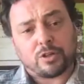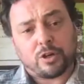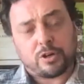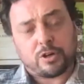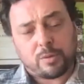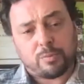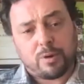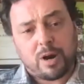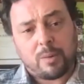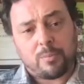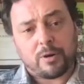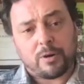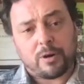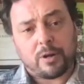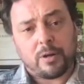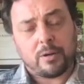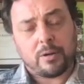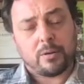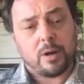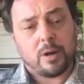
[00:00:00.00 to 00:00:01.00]
on your
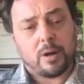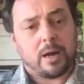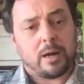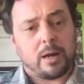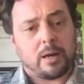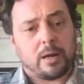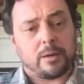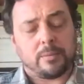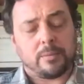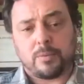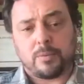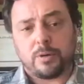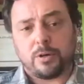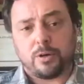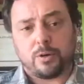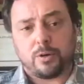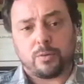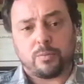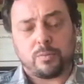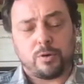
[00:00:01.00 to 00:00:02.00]
property, uh, you
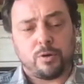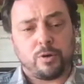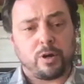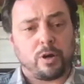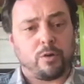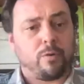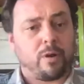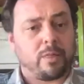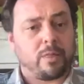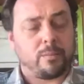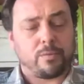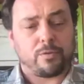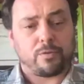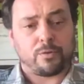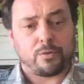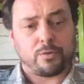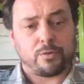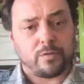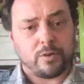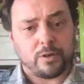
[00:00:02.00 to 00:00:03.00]
know, you can run them through
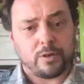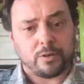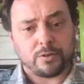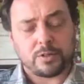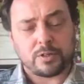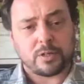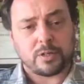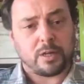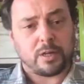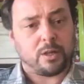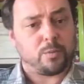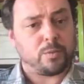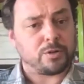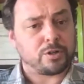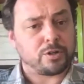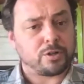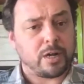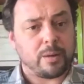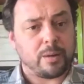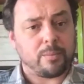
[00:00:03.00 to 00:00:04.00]
the fields in the
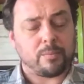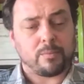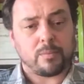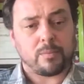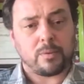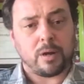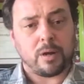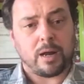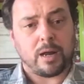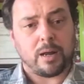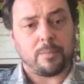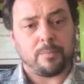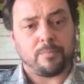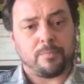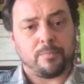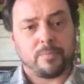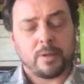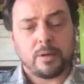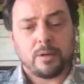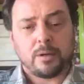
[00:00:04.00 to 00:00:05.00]
wintertime, um,
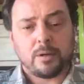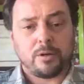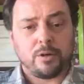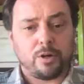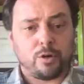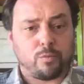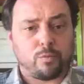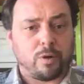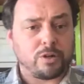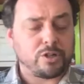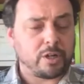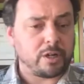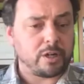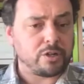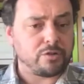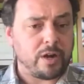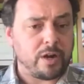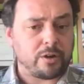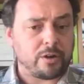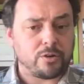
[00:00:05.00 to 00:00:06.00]
you know, run chicken
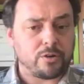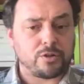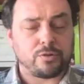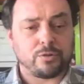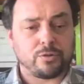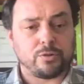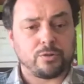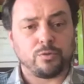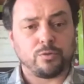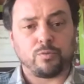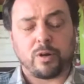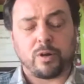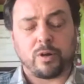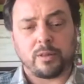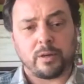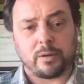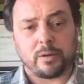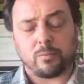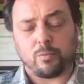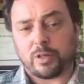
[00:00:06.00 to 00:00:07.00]
tractors through, run
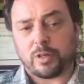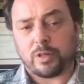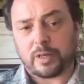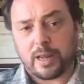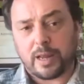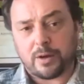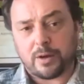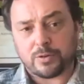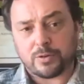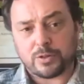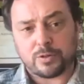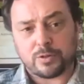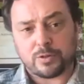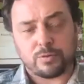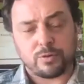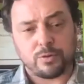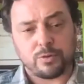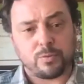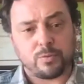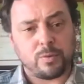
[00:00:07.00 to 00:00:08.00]
the, run the cows
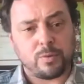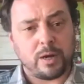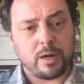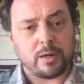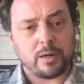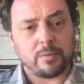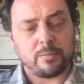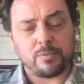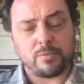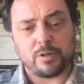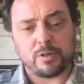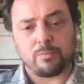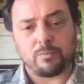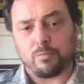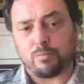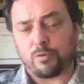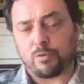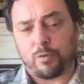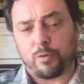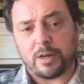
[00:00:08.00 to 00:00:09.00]
through uh, to
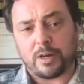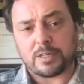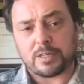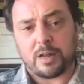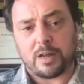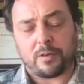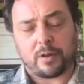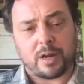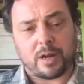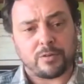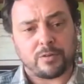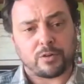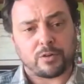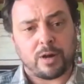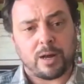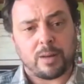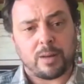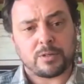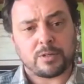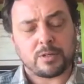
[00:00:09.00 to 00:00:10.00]
graze down the cover
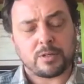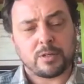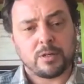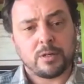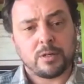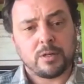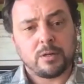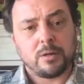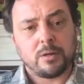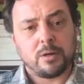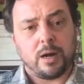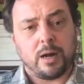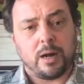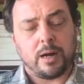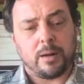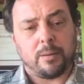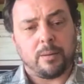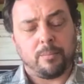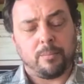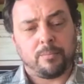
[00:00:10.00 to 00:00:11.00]
crops.
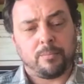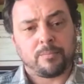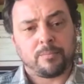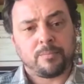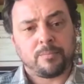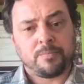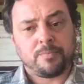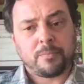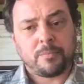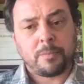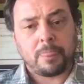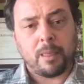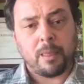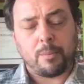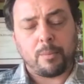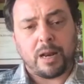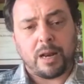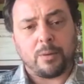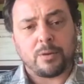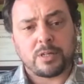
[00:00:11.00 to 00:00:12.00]
Um,
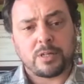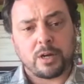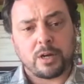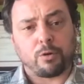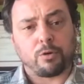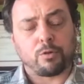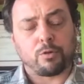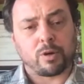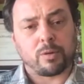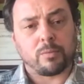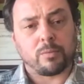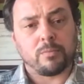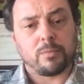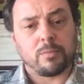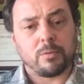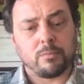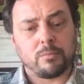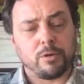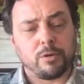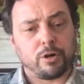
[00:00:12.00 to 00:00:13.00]
but I would say earthworm
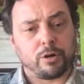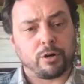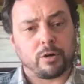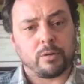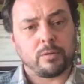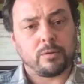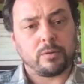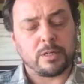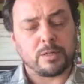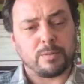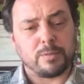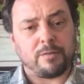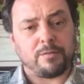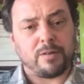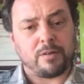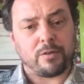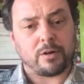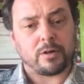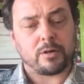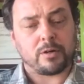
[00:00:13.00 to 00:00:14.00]
manure is my
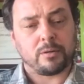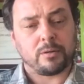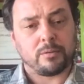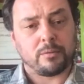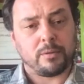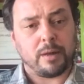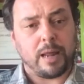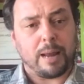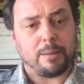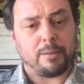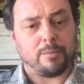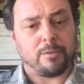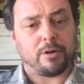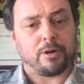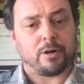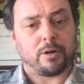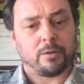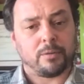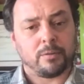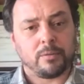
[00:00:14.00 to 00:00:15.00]
favorite animal
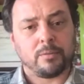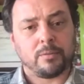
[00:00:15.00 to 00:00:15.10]
manure.